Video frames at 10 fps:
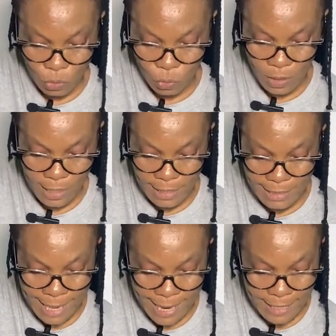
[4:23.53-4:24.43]

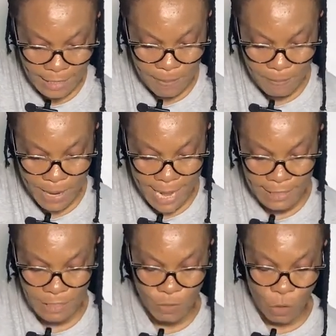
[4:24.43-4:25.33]
it, and I didn't
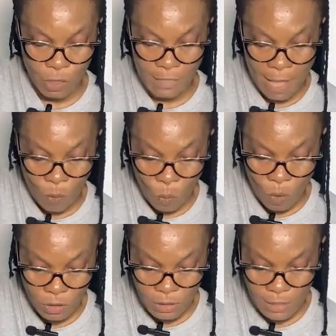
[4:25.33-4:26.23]
blend it because I
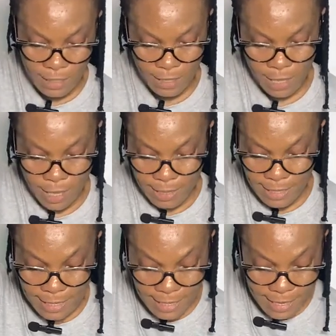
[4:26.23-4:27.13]
want the
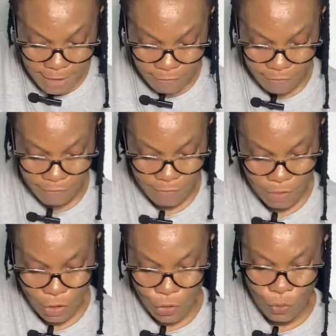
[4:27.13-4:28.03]
leaf,
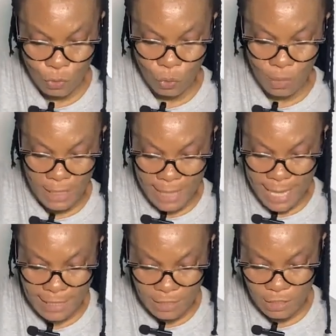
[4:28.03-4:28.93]
to
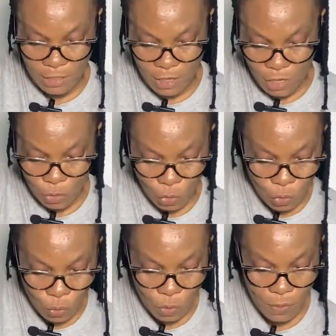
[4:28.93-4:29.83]
get
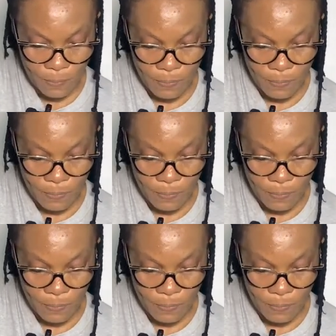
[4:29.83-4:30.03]
to